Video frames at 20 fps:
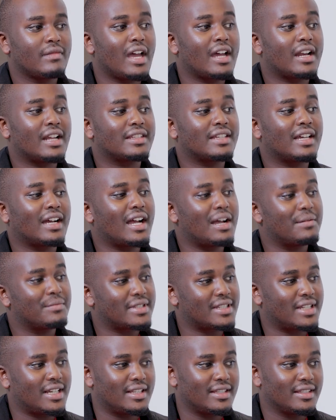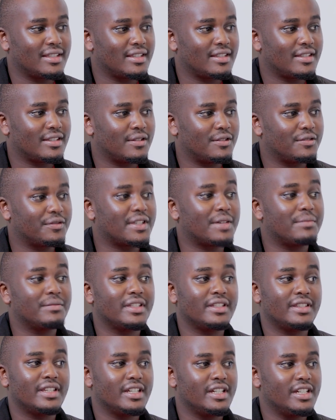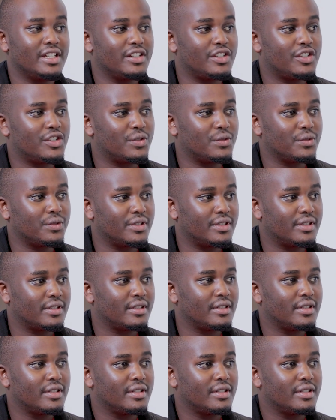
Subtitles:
Are a circumstance of something they didn't choose.